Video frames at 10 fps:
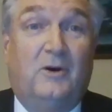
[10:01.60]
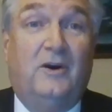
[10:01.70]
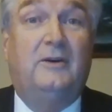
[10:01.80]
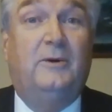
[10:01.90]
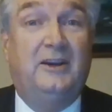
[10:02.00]

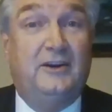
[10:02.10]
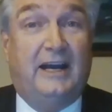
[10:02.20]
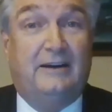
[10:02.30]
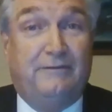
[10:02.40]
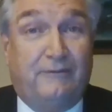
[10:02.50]
Boy, when you
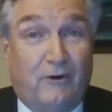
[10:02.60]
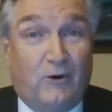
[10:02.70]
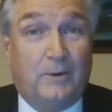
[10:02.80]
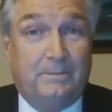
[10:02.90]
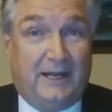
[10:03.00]
have
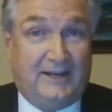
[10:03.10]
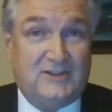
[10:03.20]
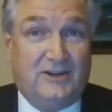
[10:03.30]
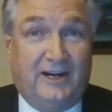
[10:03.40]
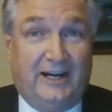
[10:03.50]
four
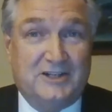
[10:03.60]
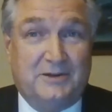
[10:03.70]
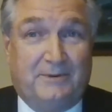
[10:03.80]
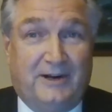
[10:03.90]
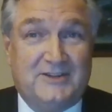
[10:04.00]
past
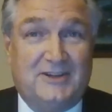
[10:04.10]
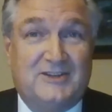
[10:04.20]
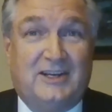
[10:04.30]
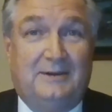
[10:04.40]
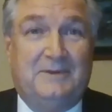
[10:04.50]
international
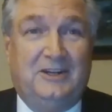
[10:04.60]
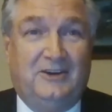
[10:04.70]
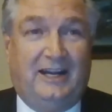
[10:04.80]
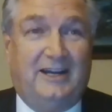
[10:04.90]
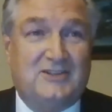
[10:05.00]
presidents come to you
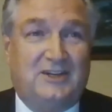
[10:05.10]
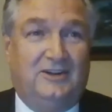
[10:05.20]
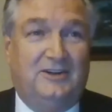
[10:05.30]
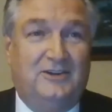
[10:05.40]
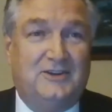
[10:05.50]
and ask you
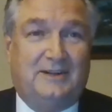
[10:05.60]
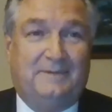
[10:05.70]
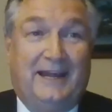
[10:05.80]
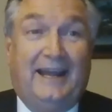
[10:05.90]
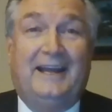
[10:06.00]
to do
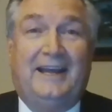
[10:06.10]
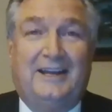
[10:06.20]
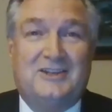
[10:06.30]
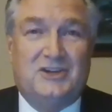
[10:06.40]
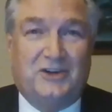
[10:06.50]
something, it
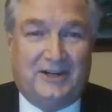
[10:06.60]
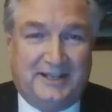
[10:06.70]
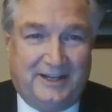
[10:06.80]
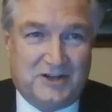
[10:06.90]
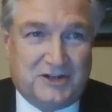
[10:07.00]
gets your
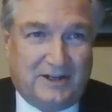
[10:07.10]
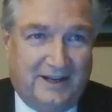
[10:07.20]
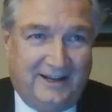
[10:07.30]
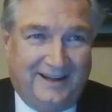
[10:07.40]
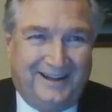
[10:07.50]
attention.
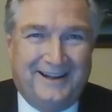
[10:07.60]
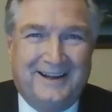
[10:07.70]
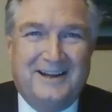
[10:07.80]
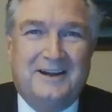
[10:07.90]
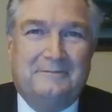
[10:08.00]

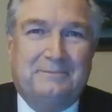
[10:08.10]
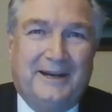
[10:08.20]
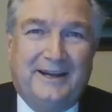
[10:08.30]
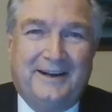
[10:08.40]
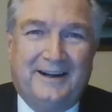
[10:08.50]

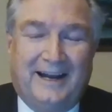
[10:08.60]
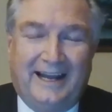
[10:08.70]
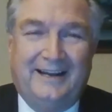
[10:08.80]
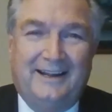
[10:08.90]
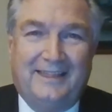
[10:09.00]
But I
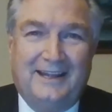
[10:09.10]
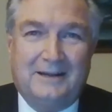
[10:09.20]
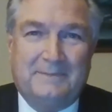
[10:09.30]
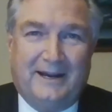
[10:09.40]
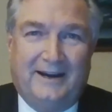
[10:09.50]
had to think
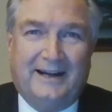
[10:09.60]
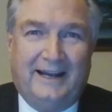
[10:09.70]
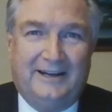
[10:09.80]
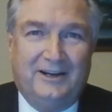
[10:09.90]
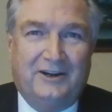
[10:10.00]
about it. I
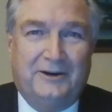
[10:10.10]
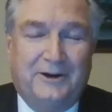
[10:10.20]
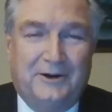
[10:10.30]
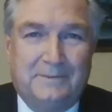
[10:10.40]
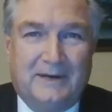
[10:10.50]
had to go
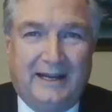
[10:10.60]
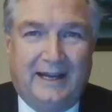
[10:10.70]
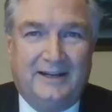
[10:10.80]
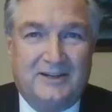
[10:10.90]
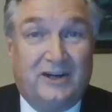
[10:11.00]
home. I
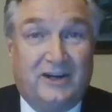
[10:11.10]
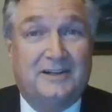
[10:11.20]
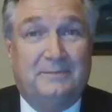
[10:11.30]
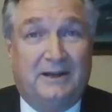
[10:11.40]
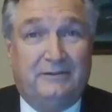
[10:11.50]
had to talk
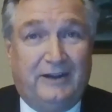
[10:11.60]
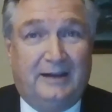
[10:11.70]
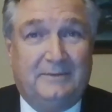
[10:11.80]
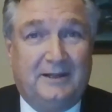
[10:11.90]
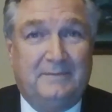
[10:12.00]
to my
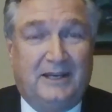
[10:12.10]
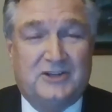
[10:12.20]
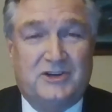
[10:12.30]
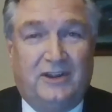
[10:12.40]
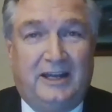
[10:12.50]
family, make
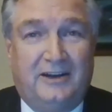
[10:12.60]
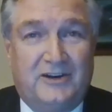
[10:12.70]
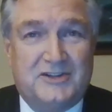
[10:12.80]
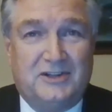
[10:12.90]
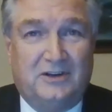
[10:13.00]
sure they
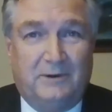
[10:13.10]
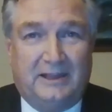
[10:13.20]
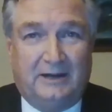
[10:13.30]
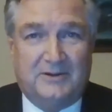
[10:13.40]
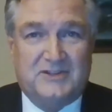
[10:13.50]
understood
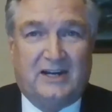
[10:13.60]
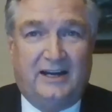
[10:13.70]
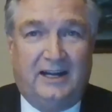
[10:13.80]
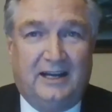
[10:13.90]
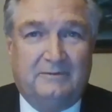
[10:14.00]
what they were
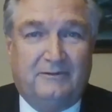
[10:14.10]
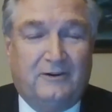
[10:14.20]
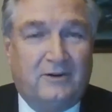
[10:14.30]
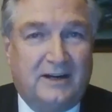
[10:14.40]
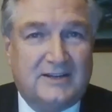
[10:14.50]
signing up
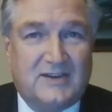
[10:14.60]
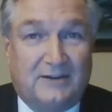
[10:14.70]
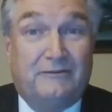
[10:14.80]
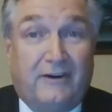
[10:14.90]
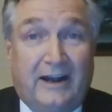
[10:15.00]
for. It's a
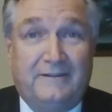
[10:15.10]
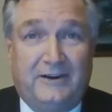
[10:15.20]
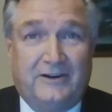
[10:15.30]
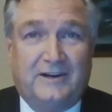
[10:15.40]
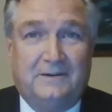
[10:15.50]

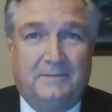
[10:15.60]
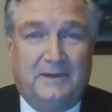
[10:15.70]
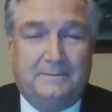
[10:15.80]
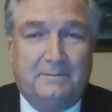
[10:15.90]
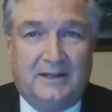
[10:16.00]
five-year
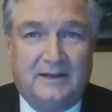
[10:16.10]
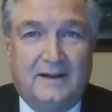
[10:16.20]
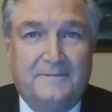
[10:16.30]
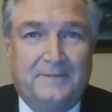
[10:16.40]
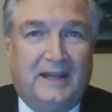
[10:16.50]
commitment.
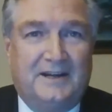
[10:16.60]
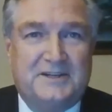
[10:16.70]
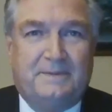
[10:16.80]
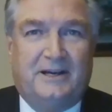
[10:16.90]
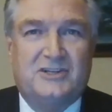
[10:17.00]
And
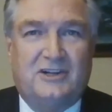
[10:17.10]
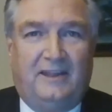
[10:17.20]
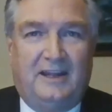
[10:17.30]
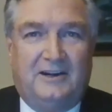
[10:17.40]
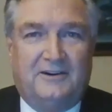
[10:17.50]
especially
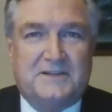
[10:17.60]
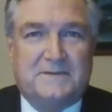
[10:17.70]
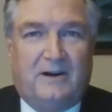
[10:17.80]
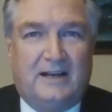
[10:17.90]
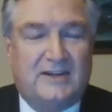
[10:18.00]
the year as
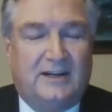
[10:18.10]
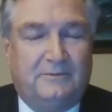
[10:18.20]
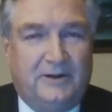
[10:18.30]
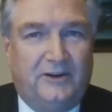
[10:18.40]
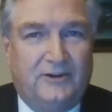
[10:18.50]

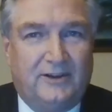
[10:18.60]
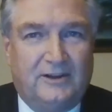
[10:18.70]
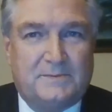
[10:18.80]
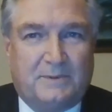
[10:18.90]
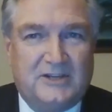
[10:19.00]
president, when you're doing
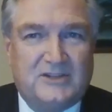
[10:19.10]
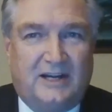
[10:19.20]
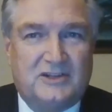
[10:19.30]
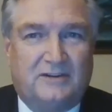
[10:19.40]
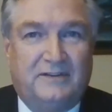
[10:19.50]
those
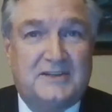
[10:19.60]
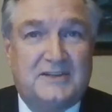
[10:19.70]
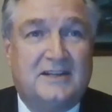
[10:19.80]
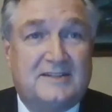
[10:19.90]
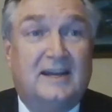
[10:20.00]
presidential
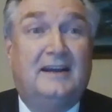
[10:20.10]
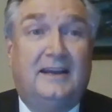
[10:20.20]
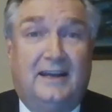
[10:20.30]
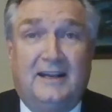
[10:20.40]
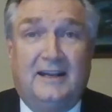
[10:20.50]
visits,
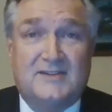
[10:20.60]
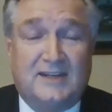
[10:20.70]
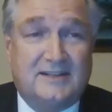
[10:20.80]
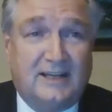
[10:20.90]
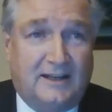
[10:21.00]
it is
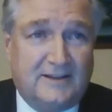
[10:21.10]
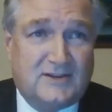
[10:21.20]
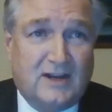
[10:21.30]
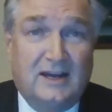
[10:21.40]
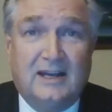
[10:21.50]

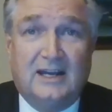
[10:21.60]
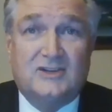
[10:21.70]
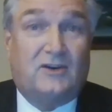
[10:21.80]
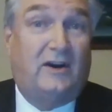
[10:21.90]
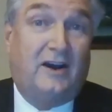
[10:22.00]
intense.
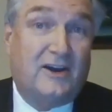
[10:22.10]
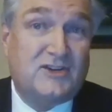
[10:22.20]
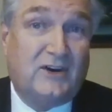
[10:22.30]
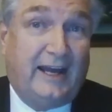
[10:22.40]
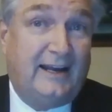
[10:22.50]
So I
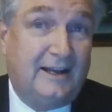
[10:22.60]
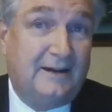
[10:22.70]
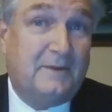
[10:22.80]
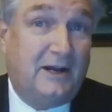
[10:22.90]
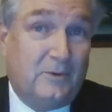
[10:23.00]
also had to
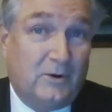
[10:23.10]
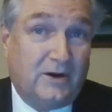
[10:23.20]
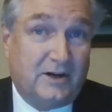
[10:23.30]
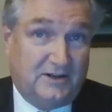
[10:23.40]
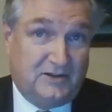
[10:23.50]
get my
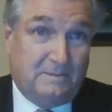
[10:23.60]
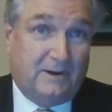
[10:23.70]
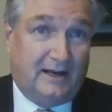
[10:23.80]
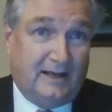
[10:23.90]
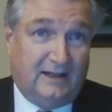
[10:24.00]
work to
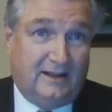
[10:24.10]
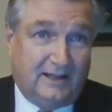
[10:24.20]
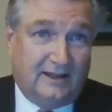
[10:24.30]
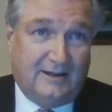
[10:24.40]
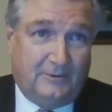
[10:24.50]
buy in
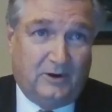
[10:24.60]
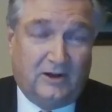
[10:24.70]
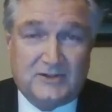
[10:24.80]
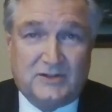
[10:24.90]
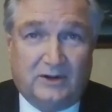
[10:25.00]
that they would
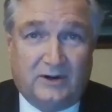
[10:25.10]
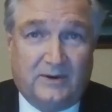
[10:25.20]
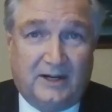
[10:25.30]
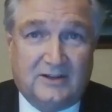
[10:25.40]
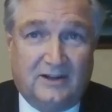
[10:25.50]
also
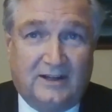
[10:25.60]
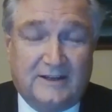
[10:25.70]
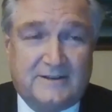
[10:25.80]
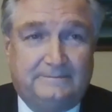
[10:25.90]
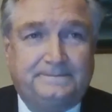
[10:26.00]
agree to
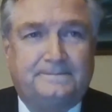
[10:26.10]
this.